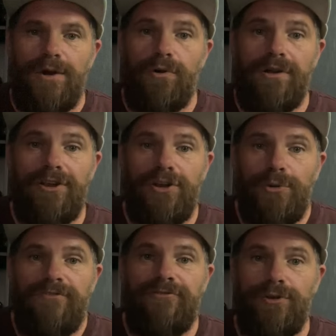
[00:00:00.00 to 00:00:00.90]
what I'm going to do
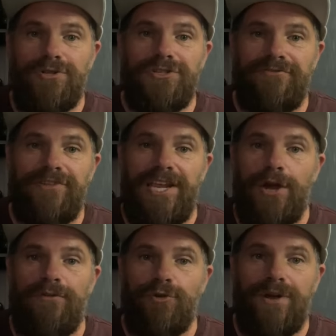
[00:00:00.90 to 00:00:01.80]
in a future
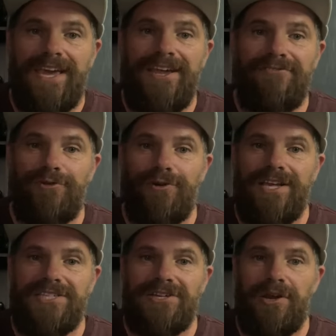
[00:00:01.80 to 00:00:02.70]
video, if you're keen for
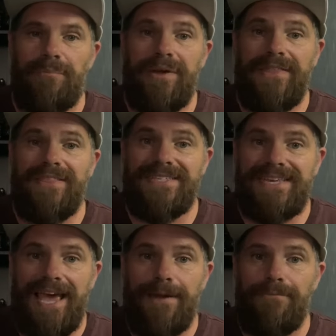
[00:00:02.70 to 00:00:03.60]
it, is I'm going to pit this
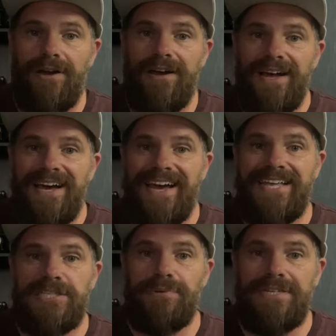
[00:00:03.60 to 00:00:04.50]
camera
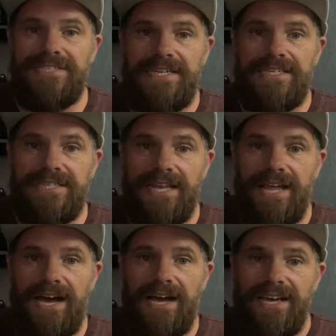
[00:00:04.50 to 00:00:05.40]
against my
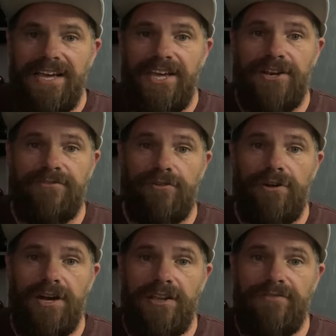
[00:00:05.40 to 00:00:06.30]
DSLR in a
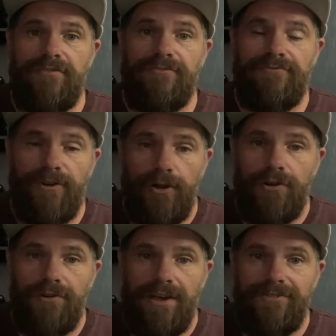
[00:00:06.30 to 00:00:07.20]
variety of different
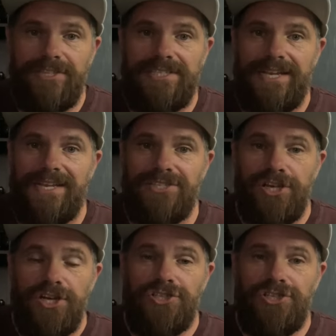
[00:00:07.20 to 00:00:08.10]
photographic settings
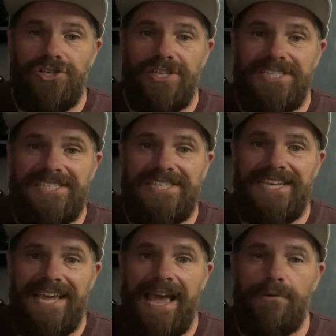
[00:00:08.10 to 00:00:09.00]
so you can
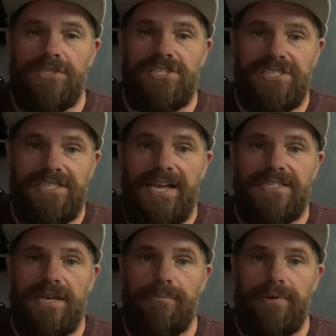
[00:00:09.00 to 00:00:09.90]
see how it
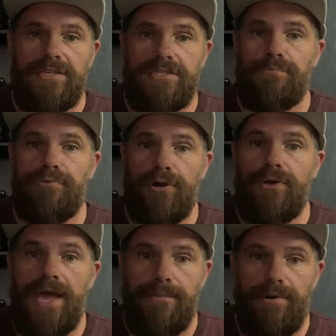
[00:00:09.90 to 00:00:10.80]
stacks up against the pro
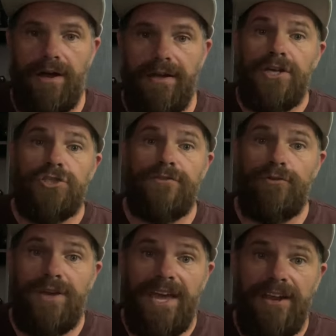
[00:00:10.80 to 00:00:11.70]
camera. So if
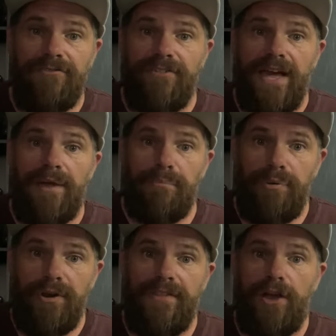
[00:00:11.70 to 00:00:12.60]
you're keen for that,
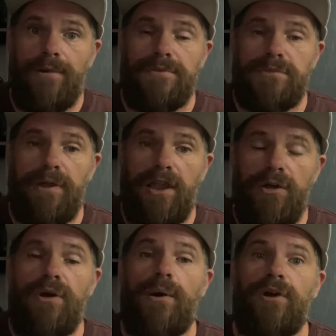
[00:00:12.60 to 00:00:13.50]
put it in the comments
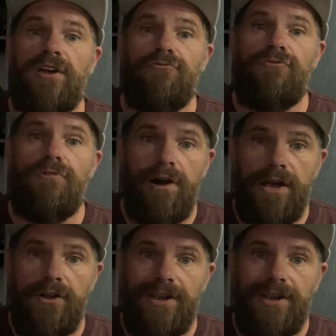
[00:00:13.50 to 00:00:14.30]
below and we'll get right on